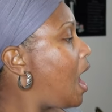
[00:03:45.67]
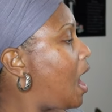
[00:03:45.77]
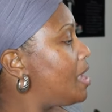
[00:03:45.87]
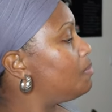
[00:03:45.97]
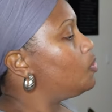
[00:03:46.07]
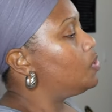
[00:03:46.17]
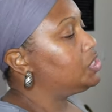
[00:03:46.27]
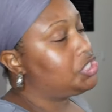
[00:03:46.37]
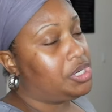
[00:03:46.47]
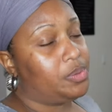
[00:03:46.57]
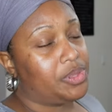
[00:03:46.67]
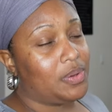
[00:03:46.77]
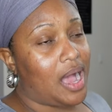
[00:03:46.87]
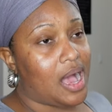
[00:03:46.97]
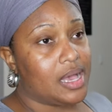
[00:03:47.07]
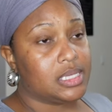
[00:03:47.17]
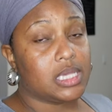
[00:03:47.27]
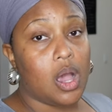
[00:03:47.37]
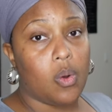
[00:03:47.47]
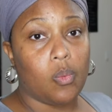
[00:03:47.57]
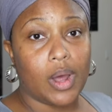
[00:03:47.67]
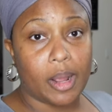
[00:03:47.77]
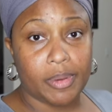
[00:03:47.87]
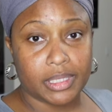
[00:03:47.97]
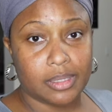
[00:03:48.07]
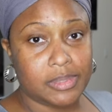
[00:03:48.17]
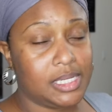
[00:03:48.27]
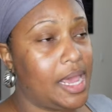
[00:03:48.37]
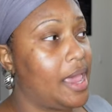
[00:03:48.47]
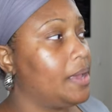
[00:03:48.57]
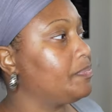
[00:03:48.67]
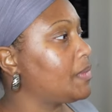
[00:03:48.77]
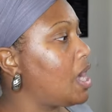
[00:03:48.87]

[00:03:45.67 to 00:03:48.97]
I am going to share with you guys what I picked up today.